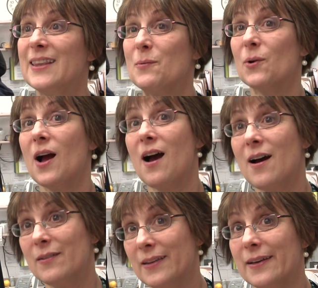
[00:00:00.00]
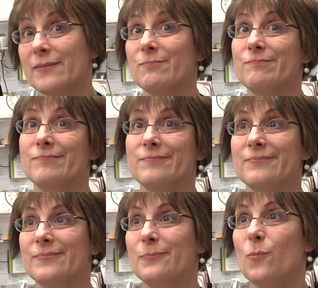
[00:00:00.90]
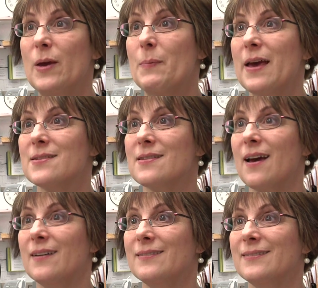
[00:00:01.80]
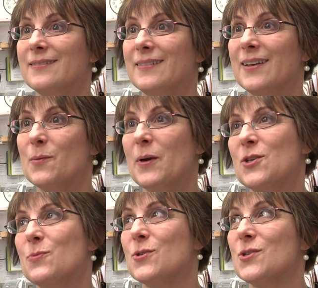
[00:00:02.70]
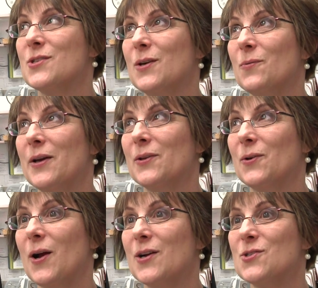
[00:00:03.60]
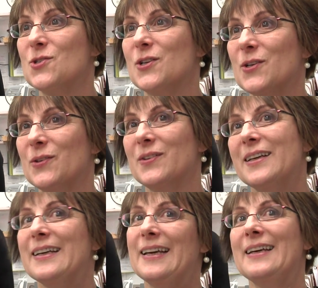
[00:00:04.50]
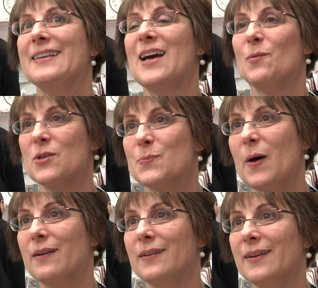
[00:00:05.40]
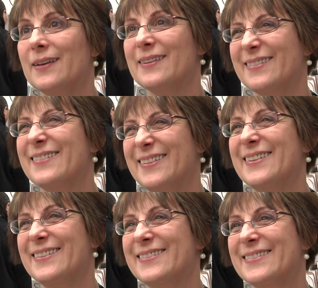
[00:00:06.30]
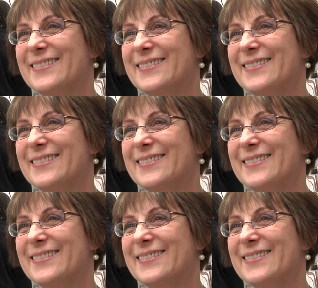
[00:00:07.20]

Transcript: They were like way past that, and the patient was just on regular oxygen and, and not responding, and you know.